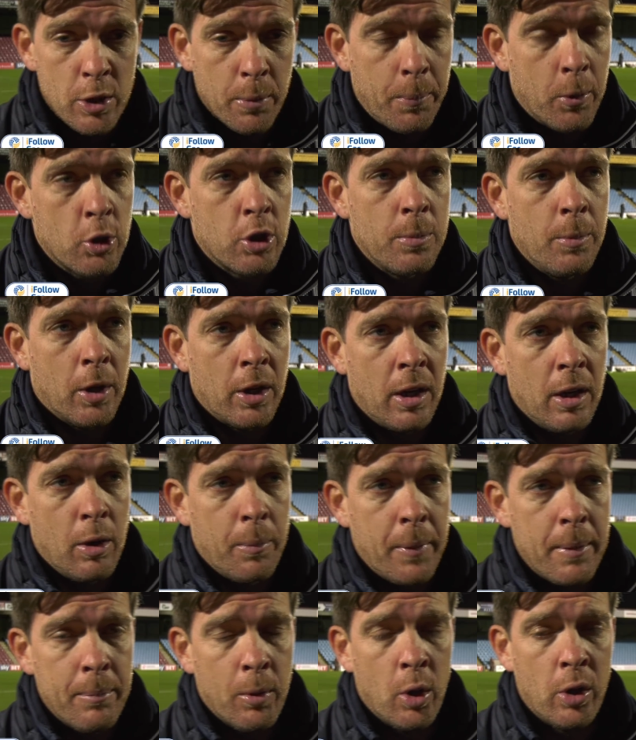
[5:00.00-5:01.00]
to push him on a
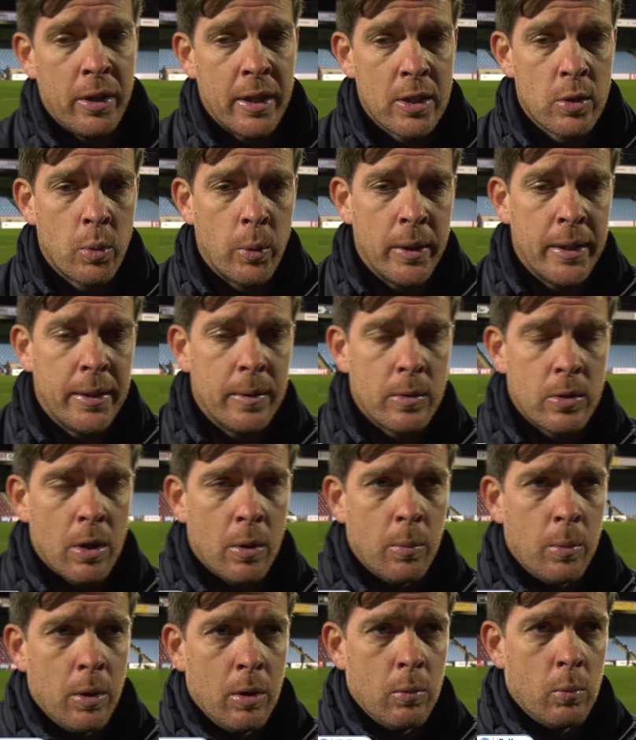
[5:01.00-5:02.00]
little bit more next week.
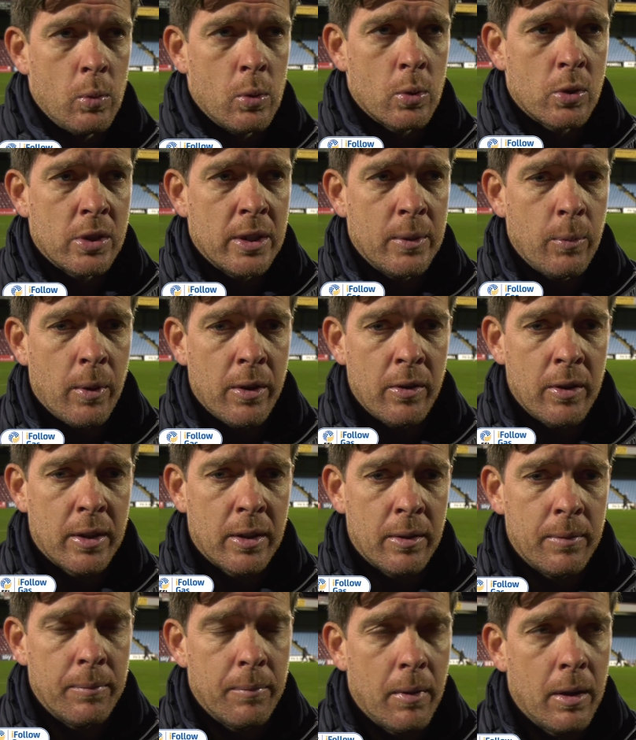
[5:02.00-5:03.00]
So we'll see whether he
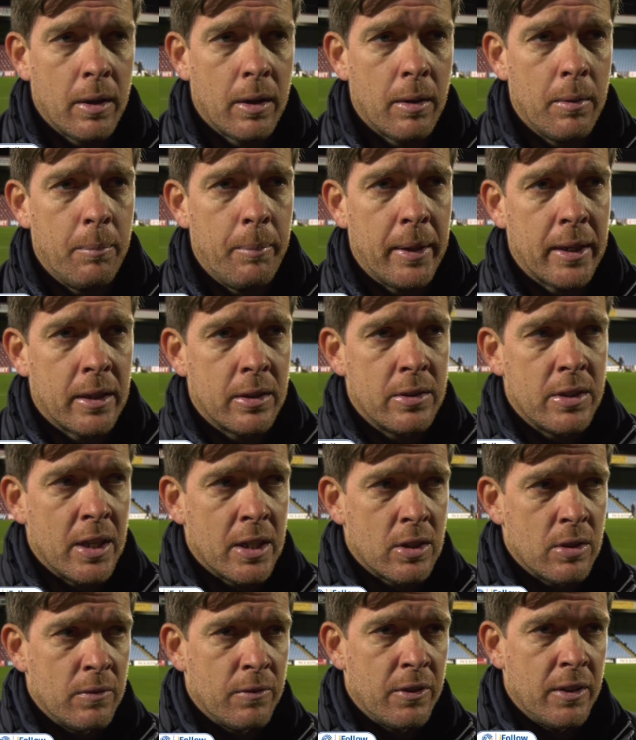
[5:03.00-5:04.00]
can make
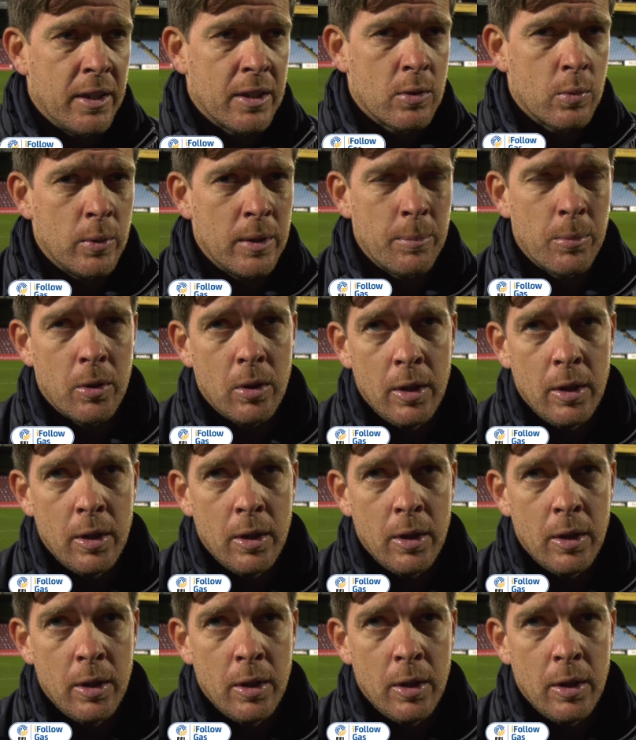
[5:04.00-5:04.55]
contention for next week.